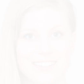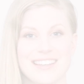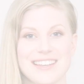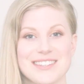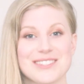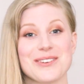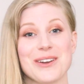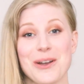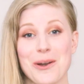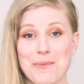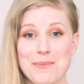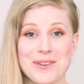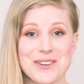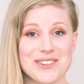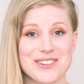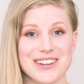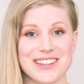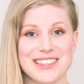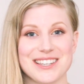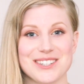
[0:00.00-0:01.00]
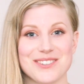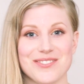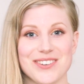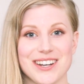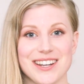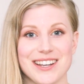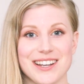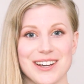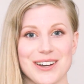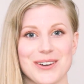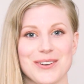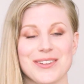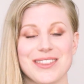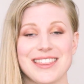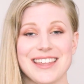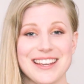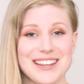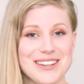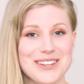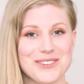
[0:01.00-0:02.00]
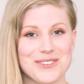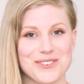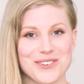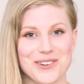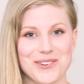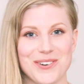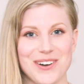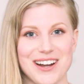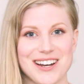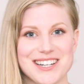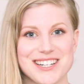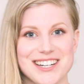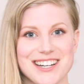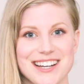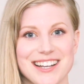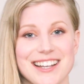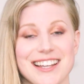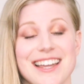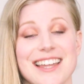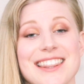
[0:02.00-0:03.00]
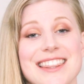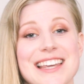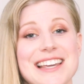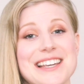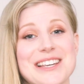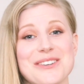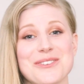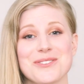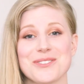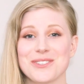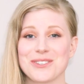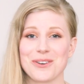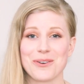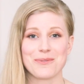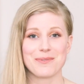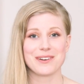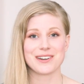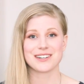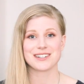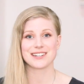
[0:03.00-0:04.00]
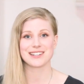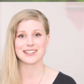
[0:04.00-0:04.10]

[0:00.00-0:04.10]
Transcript: So I hope you enjoyed this video, thank you for watching, and thank you so much